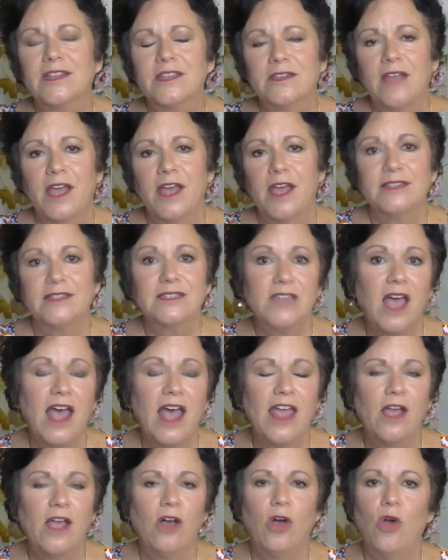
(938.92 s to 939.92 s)
uh,
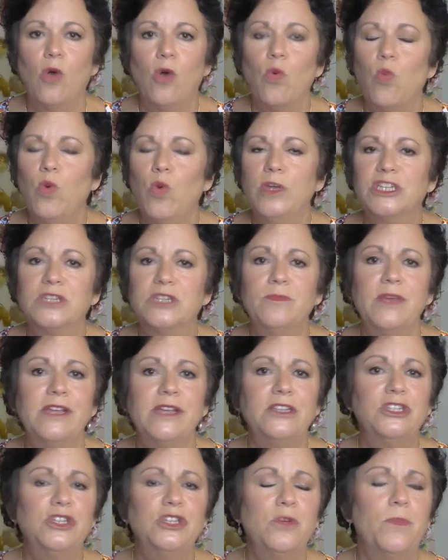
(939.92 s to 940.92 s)
style, which
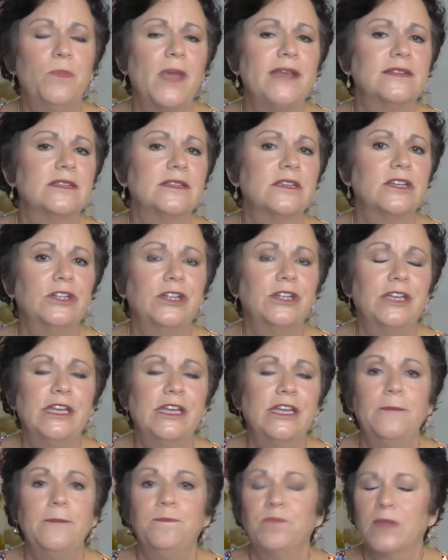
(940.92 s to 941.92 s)
means you
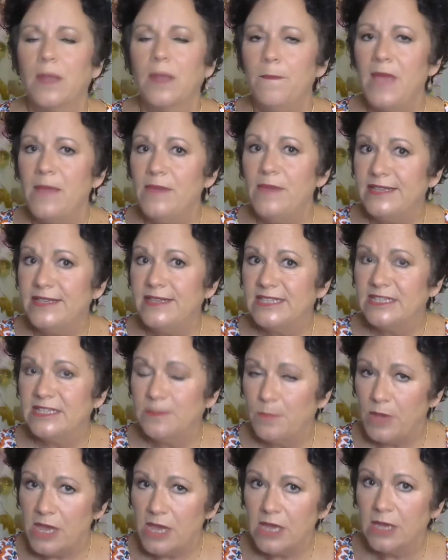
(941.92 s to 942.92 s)
basically maybe
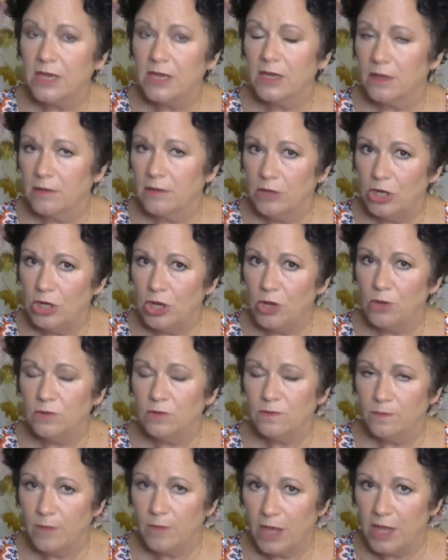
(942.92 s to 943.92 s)
speak you know
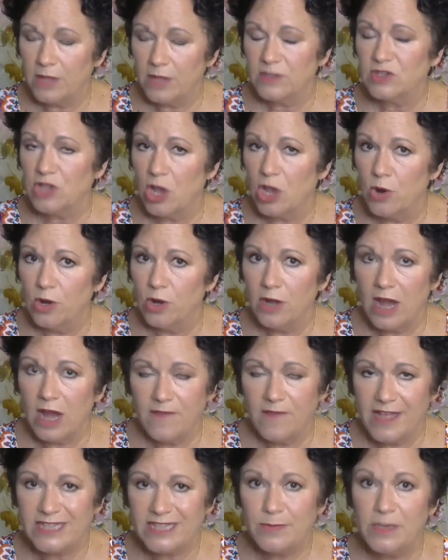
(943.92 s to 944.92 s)
uh, slower and
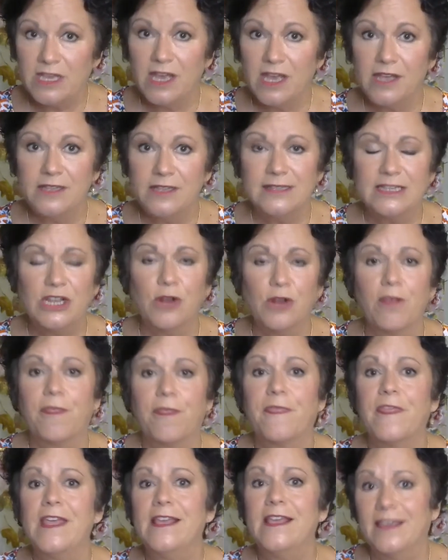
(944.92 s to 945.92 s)
that's because you're
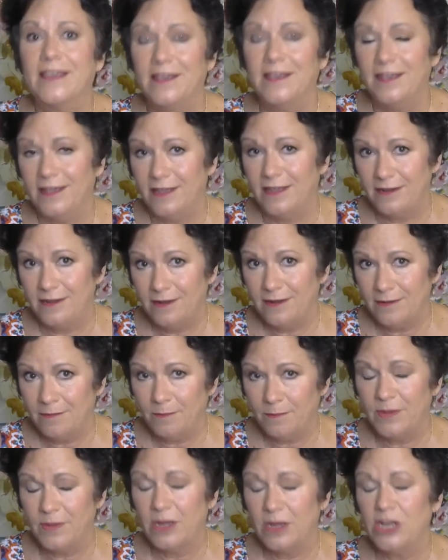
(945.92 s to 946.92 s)
thinking
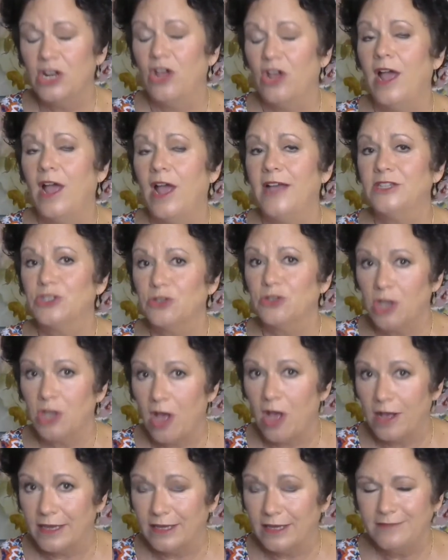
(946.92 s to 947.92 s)
you know right. as you're
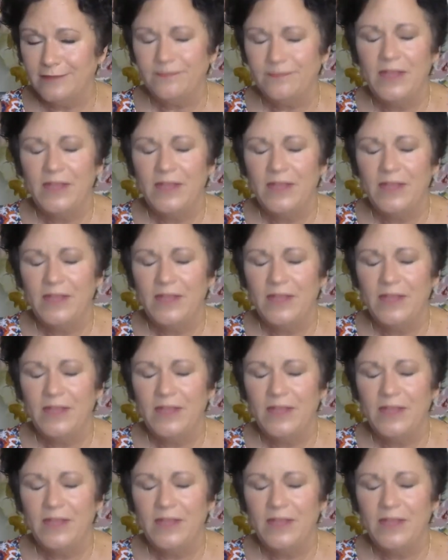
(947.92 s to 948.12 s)
talking